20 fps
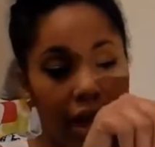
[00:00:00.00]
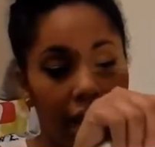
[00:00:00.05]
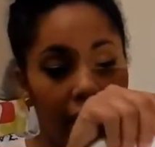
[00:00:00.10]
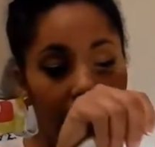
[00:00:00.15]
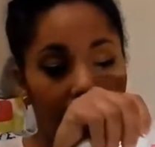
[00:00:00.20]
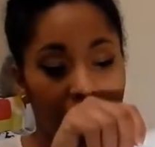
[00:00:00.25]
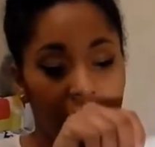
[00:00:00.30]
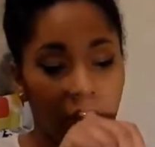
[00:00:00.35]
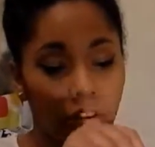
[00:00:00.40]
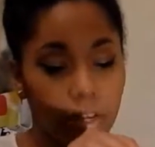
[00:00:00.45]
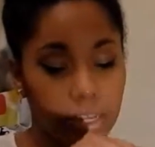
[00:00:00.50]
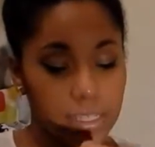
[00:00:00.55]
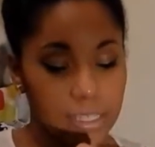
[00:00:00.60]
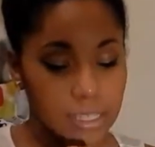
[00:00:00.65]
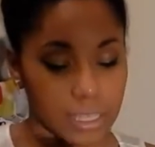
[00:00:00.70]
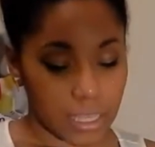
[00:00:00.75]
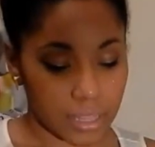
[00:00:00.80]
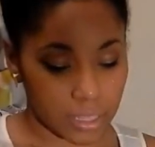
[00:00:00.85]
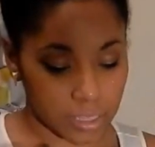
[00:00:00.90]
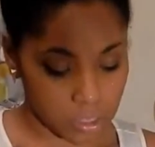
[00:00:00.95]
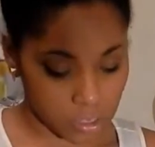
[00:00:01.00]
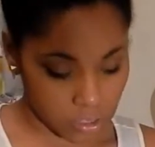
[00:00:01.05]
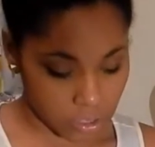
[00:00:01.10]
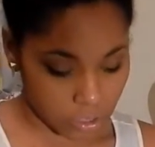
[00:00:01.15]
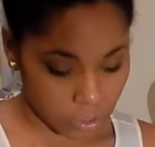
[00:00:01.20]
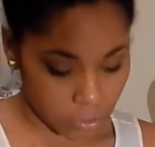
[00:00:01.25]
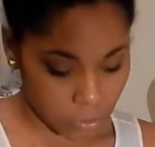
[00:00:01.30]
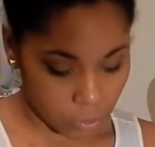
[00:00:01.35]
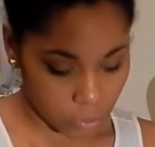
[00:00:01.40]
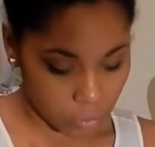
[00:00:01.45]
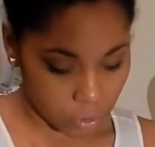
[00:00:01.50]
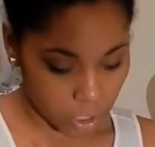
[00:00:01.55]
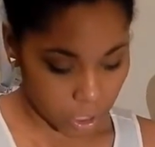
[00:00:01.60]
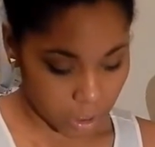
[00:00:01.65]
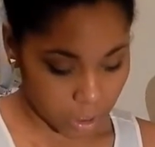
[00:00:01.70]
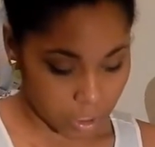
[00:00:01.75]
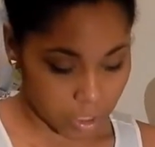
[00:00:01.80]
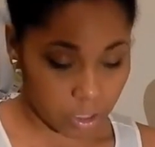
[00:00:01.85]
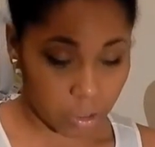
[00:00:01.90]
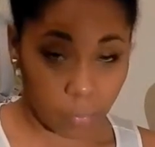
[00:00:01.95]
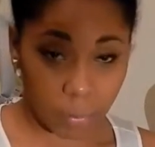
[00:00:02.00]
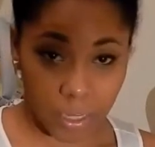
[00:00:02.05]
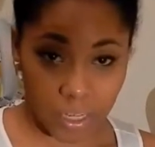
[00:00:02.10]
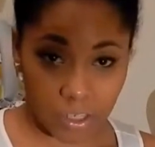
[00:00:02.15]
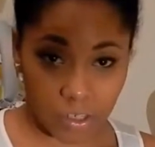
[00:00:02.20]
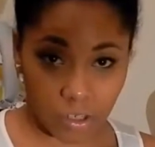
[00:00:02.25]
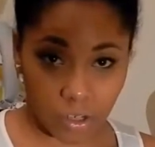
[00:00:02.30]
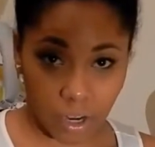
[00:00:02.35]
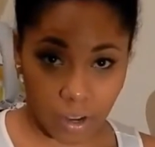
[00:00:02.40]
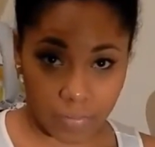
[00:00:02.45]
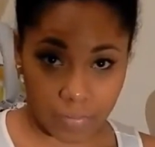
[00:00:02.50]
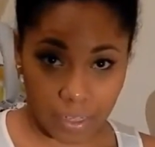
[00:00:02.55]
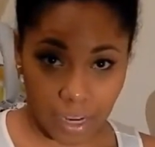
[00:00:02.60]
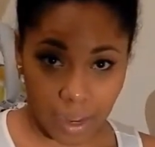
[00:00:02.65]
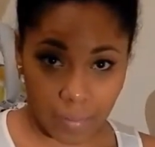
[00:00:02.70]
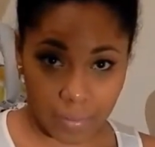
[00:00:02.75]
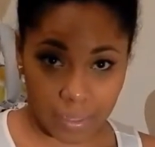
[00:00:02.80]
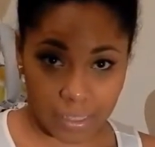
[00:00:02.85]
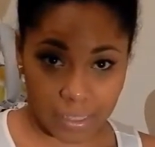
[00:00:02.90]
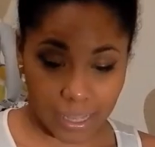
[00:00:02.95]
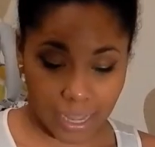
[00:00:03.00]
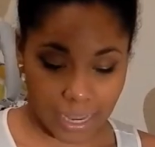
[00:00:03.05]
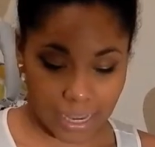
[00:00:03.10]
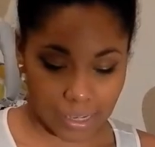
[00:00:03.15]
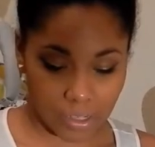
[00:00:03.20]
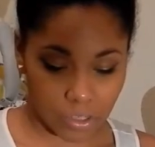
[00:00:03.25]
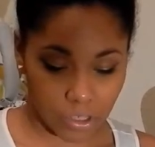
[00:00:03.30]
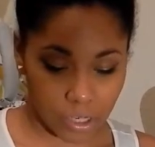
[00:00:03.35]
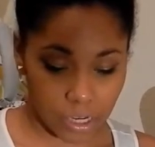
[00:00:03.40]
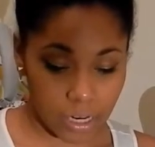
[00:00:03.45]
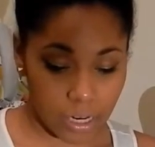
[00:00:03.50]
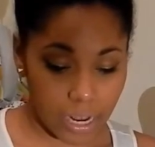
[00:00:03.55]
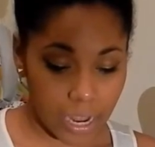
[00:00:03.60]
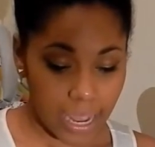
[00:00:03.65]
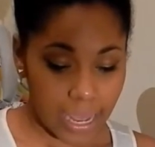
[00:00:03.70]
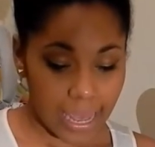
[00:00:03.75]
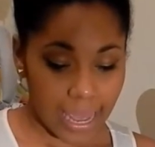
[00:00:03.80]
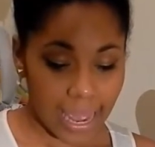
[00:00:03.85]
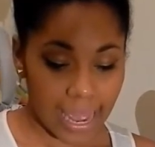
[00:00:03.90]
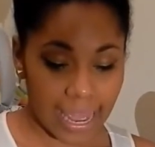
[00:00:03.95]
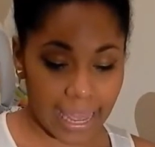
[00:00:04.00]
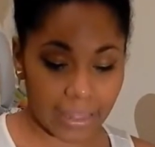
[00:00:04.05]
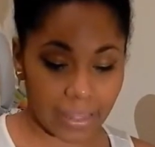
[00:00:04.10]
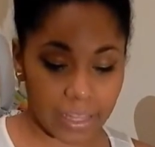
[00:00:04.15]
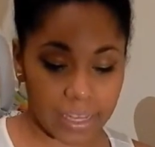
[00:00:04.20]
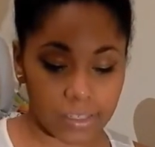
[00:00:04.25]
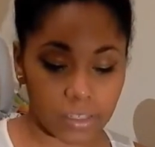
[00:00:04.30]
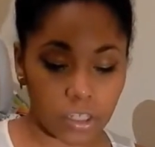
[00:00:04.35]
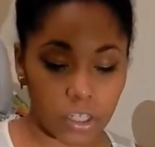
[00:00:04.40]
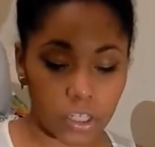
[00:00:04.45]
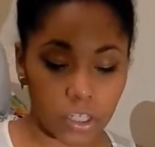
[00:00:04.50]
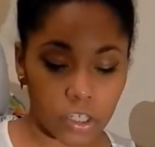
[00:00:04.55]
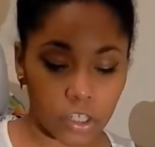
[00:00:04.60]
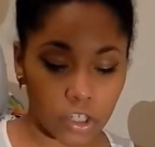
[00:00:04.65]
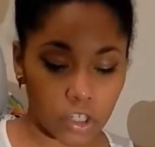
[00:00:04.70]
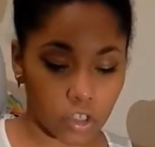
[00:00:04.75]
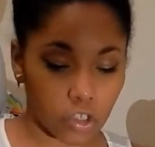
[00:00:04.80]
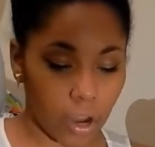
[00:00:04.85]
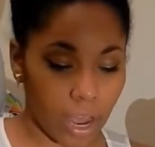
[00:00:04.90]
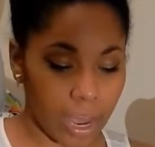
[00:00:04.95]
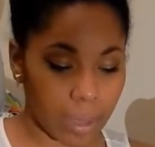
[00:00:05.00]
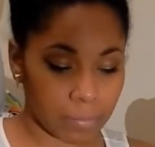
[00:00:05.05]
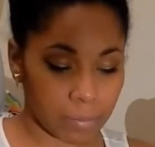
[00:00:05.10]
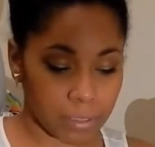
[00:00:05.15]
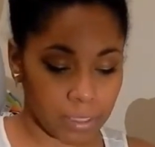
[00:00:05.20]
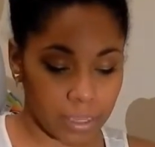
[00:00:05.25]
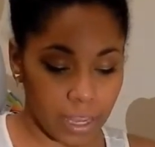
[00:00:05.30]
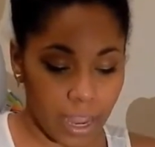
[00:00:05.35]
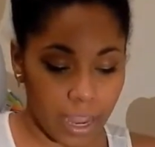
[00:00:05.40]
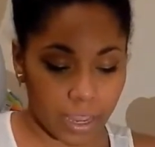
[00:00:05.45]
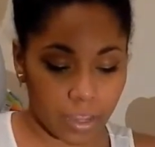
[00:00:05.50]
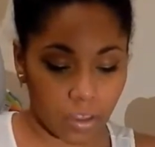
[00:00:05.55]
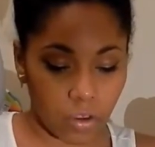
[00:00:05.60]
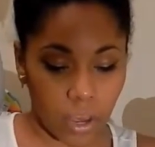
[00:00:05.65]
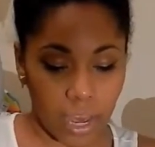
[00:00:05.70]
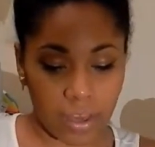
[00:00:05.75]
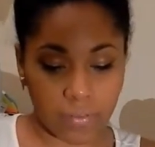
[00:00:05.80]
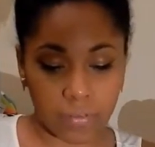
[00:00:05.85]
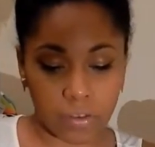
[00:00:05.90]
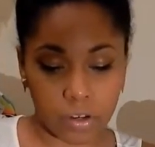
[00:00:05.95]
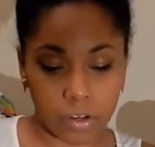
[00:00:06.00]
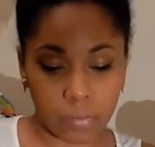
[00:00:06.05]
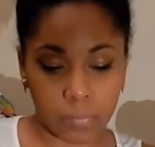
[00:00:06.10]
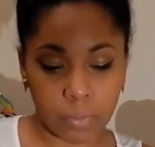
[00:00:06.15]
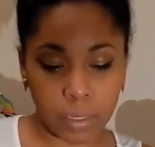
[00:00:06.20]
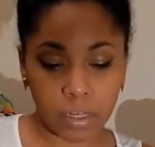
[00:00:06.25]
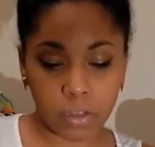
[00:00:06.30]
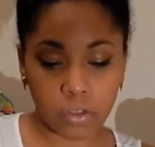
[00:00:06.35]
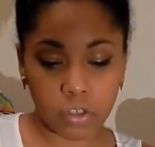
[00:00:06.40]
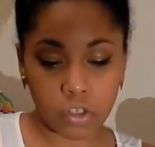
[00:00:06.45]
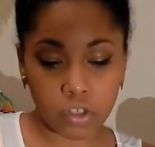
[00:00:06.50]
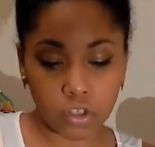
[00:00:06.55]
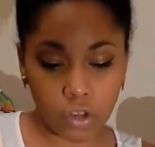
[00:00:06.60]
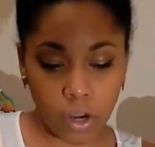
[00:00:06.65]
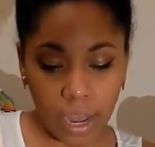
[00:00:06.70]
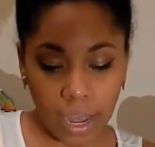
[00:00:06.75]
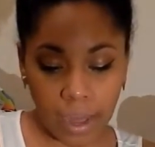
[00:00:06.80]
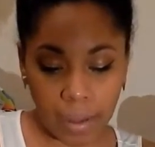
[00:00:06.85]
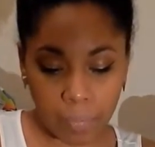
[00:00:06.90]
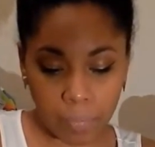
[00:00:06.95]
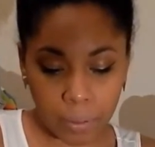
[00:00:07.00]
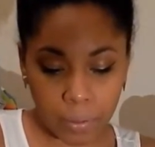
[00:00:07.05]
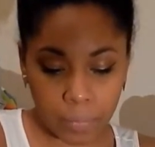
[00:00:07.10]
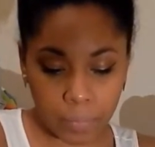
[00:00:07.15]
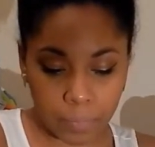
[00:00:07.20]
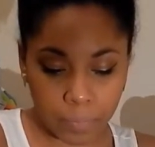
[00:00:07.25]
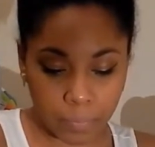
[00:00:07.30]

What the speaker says: And you can see this cute little picture of Thomas the engine. And these are your straps. You have your middle strap,